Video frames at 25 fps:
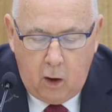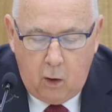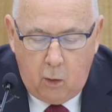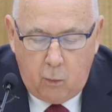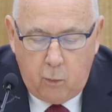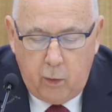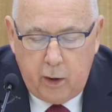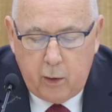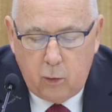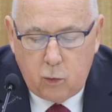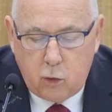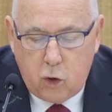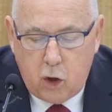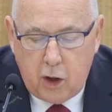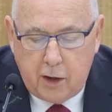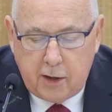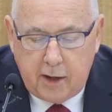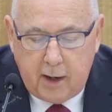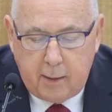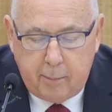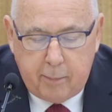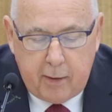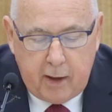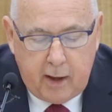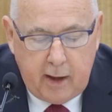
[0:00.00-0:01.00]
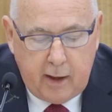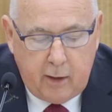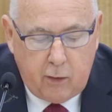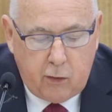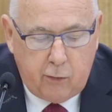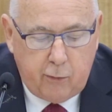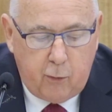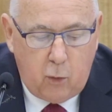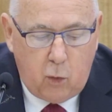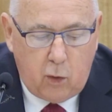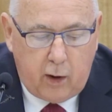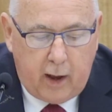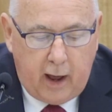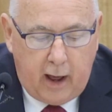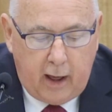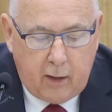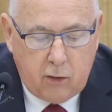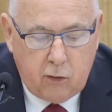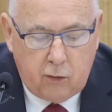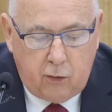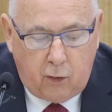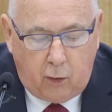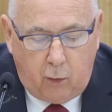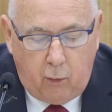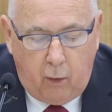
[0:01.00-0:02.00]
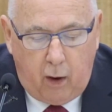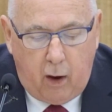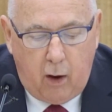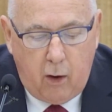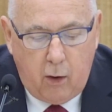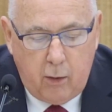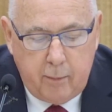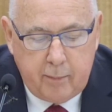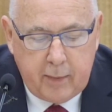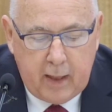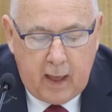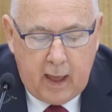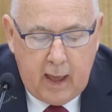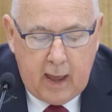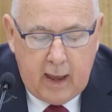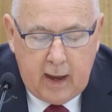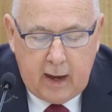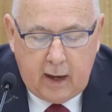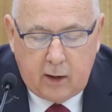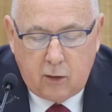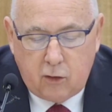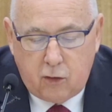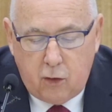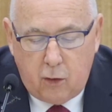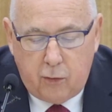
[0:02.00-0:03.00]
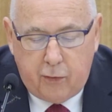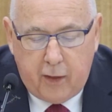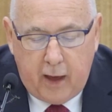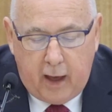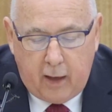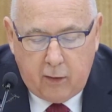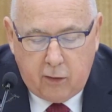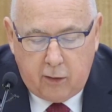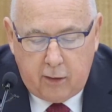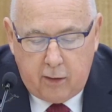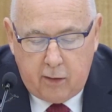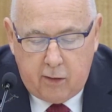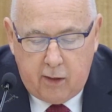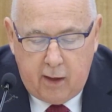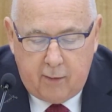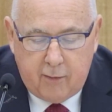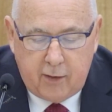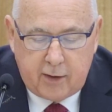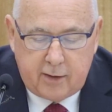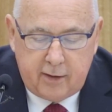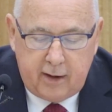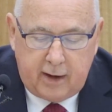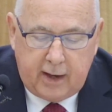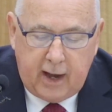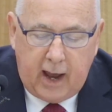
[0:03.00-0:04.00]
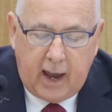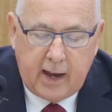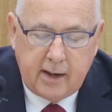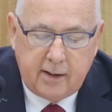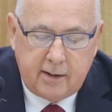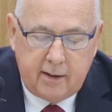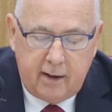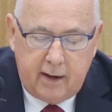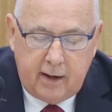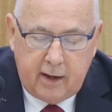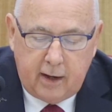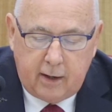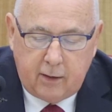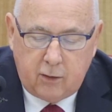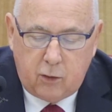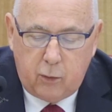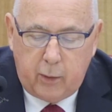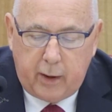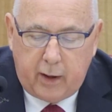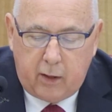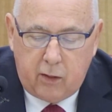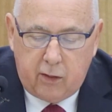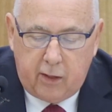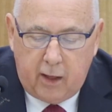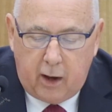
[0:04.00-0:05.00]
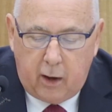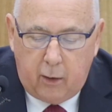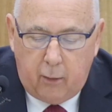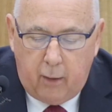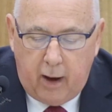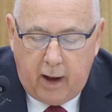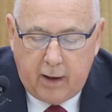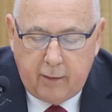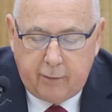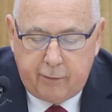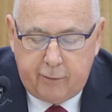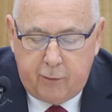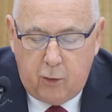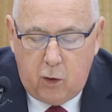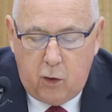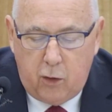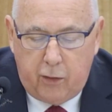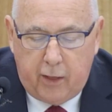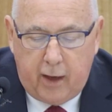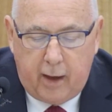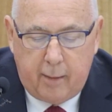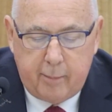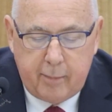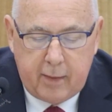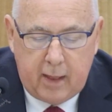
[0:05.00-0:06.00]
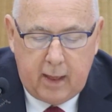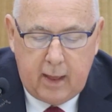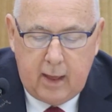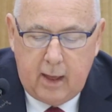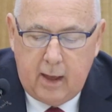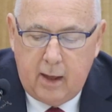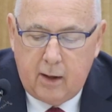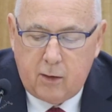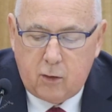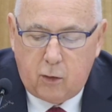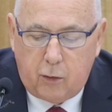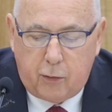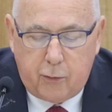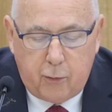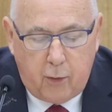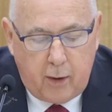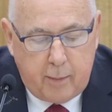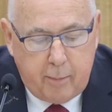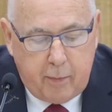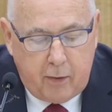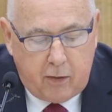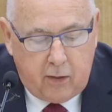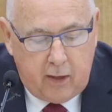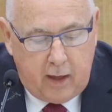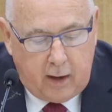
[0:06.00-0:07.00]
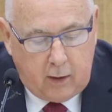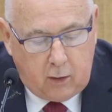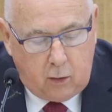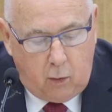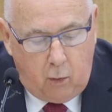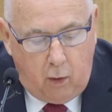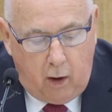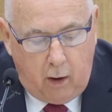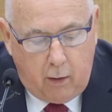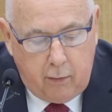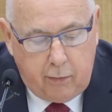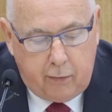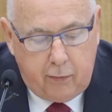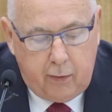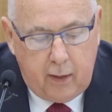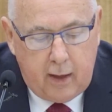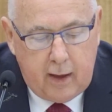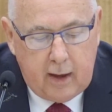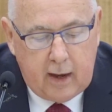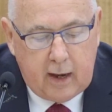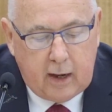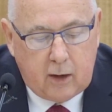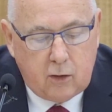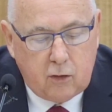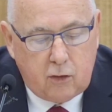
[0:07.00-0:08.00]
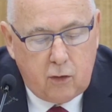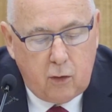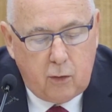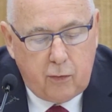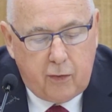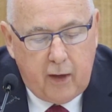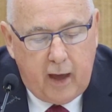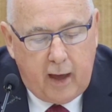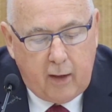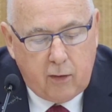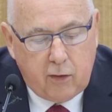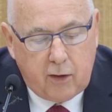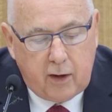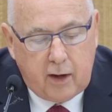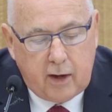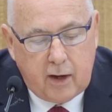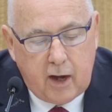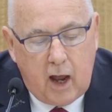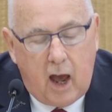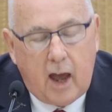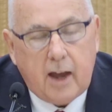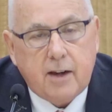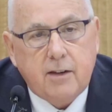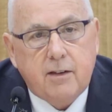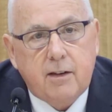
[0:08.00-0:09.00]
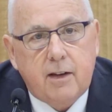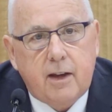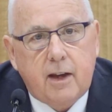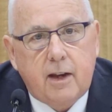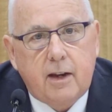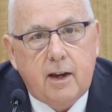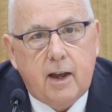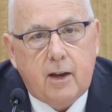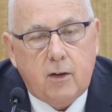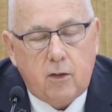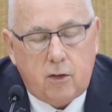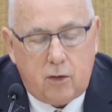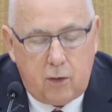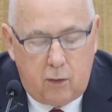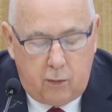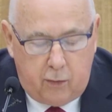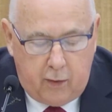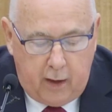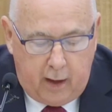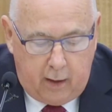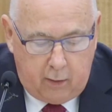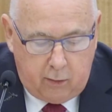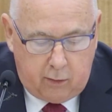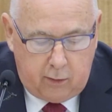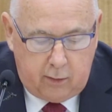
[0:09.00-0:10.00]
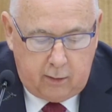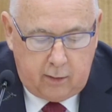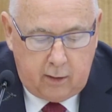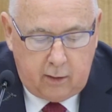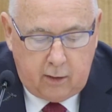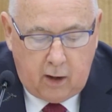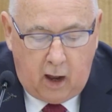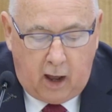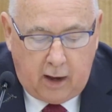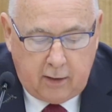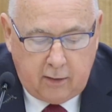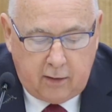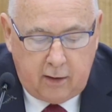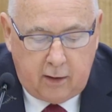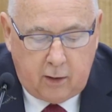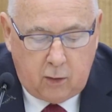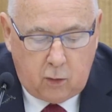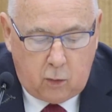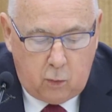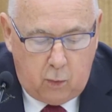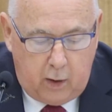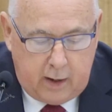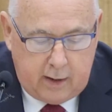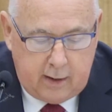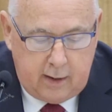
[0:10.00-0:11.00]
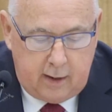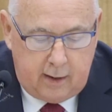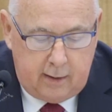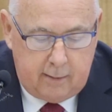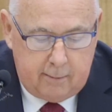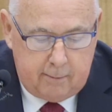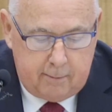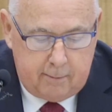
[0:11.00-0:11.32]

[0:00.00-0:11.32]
Real GDP is forecast to grow in 2017-18 and to accelerate further to 3% growth in 2019 and 2019-20.